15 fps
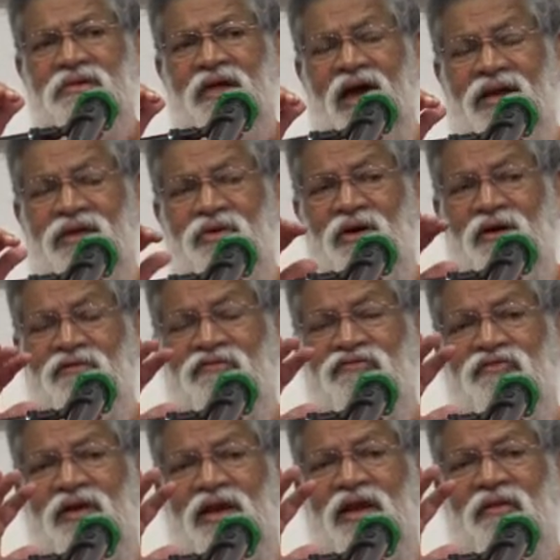And you have a
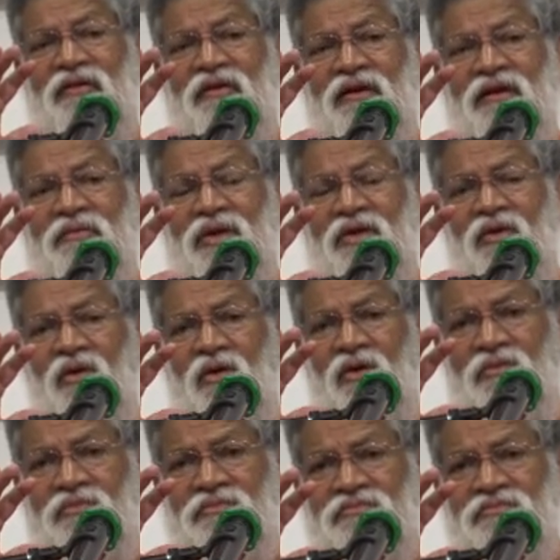feeling of coming home,